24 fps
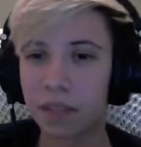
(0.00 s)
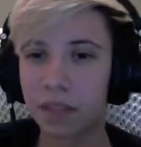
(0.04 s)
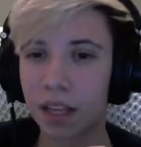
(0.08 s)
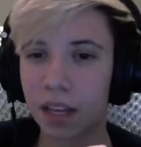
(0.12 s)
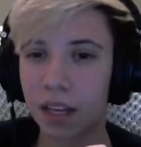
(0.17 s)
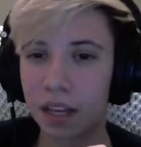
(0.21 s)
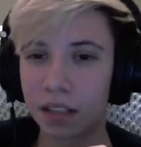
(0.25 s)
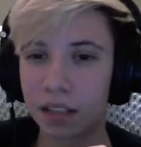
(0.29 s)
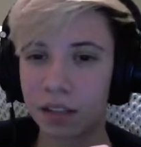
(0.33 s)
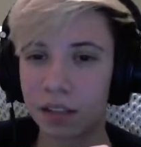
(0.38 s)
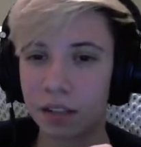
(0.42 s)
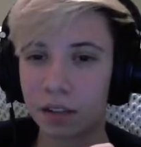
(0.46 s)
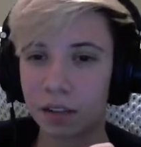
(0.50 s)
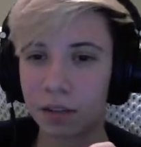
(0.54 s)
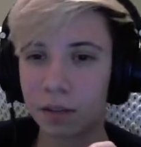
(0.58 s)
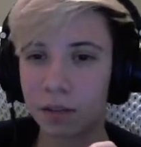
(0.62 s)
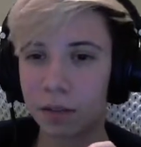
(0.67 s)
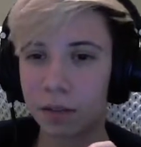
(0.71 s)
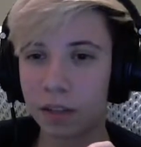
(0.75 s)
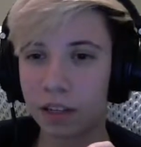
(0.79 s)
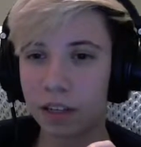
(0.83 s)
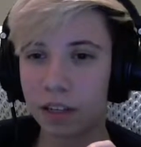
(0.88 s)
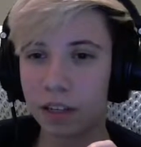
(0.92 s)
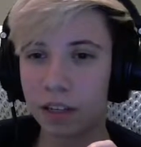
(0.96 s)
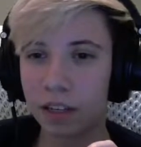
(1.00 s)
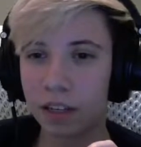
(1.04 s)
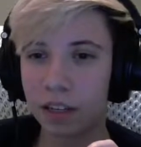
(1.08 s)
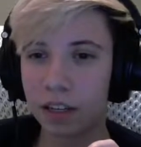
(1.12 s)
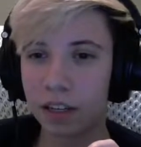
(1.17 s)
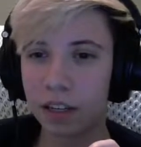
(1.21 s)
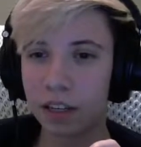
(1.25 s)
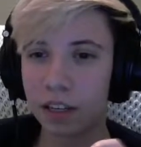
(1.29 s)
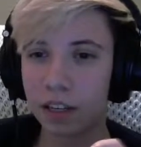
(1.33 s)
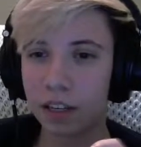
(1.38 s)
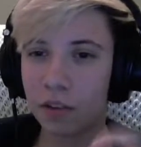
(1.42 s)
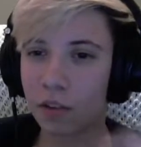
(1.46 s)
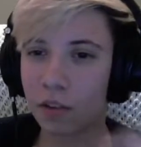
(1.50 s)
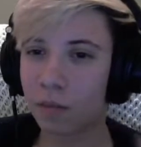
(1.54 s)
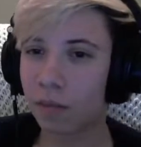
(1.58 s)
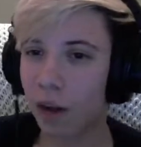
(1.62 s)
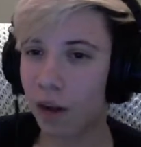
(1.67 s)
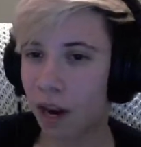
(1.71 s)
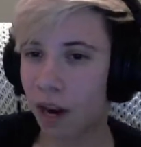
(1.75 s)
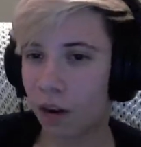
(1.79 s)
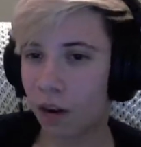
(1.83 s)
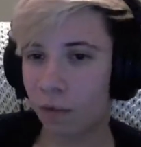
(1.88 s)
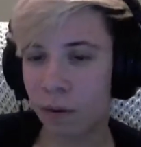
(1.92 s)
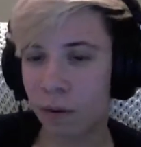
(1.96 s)
So you can
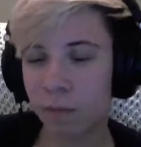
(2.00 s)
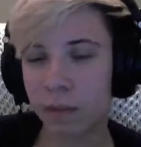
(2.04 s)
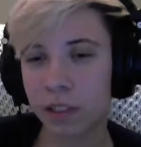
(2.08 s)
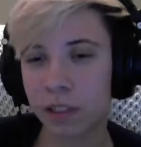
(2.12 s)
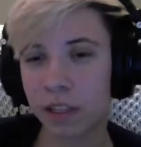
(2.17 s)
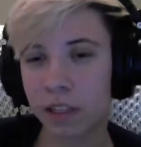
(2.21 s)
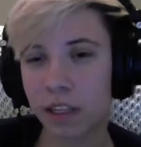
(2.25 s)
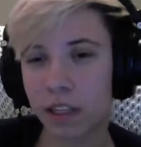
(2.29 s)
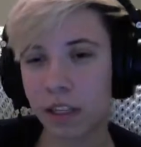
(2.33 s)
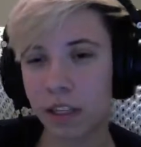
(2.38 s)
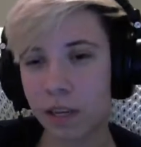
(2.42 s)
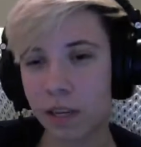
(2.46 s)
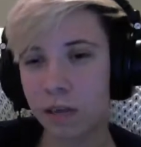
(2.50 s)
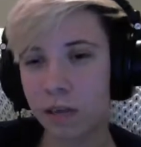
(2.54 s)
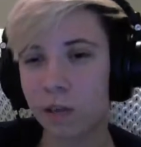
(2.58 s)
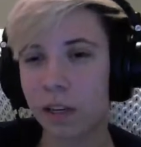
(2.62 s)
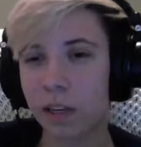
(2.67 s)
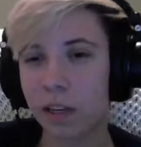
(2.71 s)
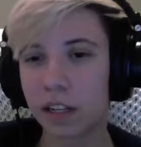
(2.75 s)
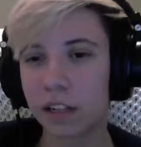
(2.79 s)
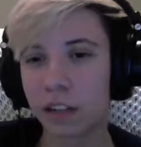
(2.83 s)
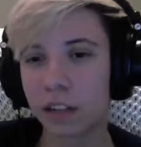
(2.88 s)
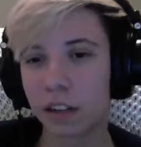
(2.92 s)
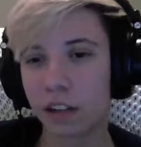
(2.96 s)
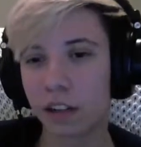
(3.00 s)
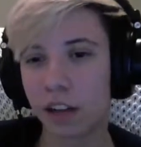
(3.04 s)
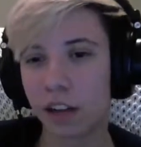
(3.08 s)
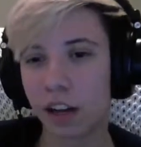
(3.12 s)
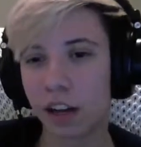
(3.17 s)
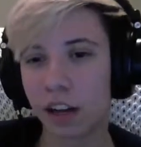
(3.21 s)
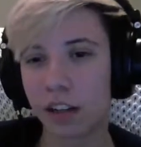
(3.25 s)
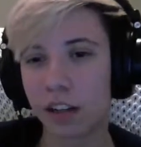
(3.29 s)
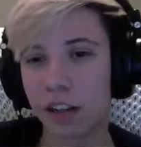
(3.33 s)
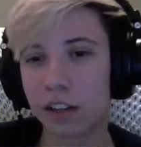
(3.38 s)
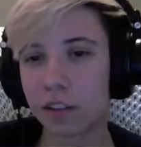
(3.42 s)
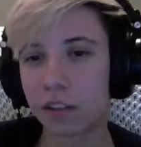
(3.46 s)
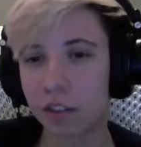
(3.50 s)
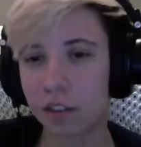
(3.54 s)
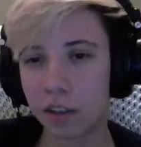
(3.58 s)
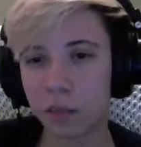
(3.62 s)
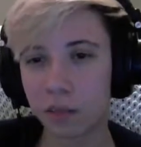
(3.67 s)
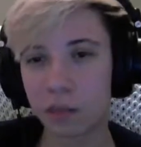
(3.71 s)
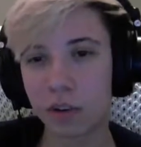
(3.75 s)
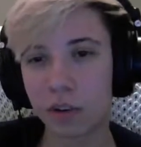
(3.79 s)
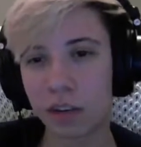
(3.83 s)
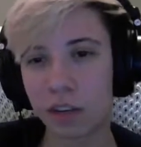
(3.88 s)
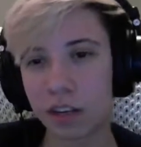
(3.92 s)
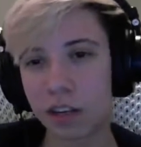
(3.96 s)
buy replica Keyblades online. There's a
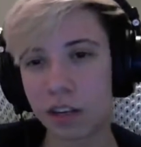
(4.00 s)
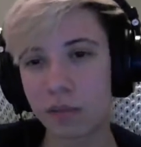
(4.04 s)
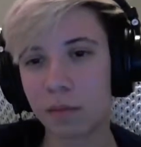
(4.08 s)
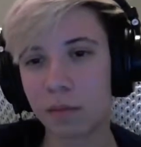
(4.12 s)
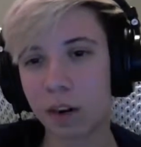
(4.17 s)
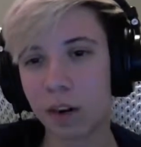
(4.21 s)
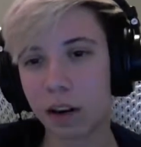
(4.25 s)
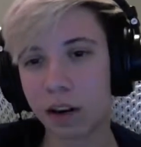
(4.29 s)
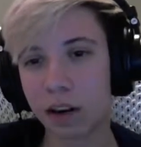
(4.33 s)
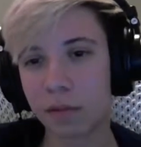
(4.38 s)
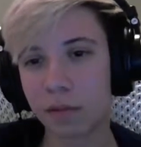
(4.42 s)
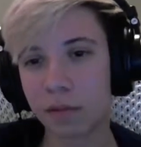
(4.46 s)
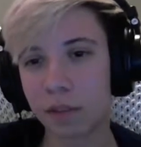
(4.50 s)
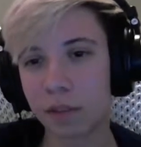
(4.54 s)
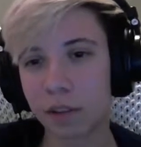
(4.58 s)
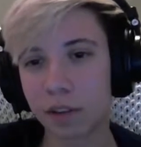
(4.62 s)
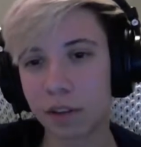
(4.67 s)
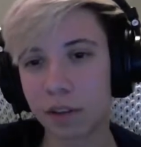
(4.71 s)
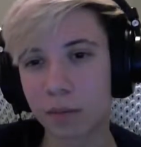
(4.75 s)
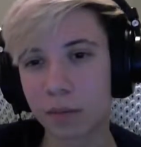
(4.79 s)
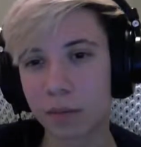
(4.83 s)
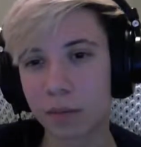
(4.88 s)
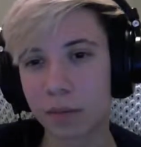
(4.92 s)
pretty good market for them.